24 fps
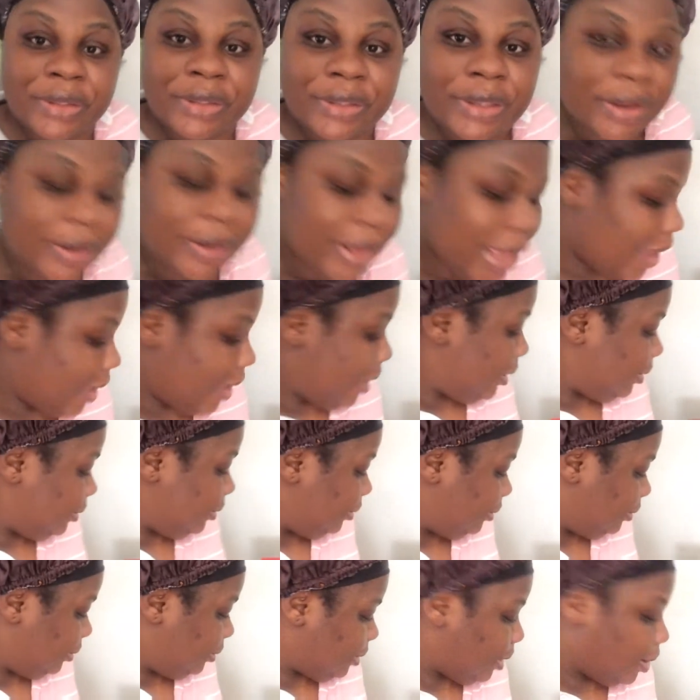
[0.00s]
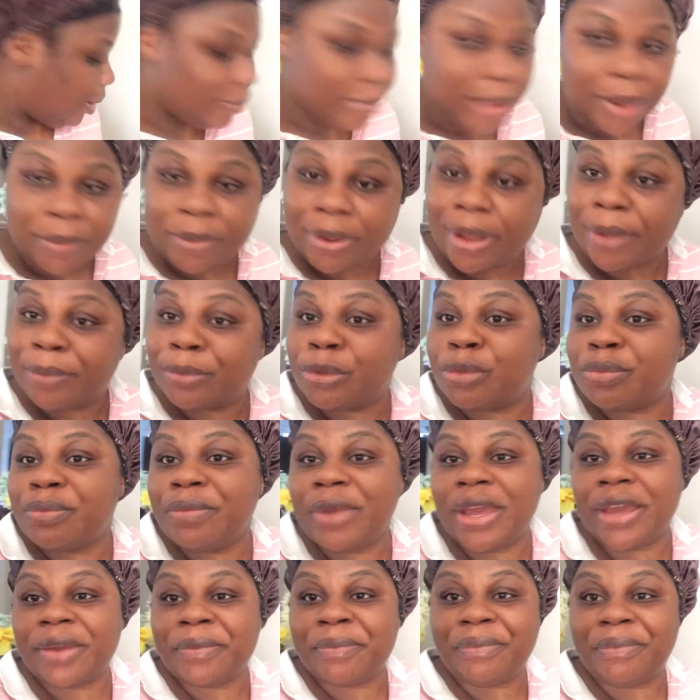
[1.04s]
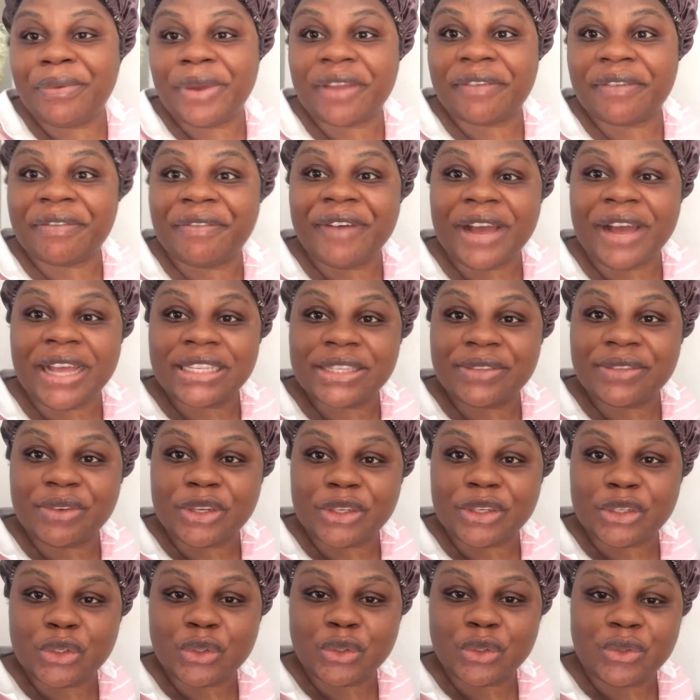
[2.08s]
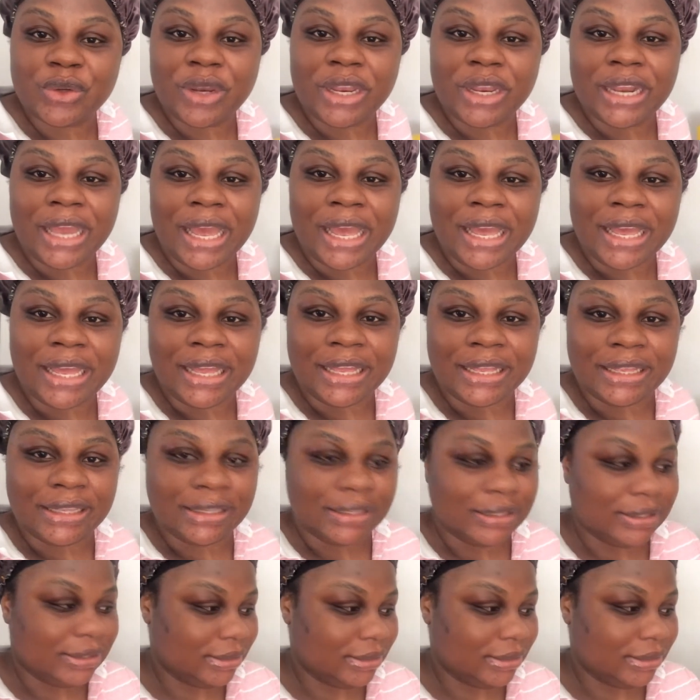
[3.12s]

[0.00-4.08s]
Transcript: so guys um, i'm going to make breakfast for the children and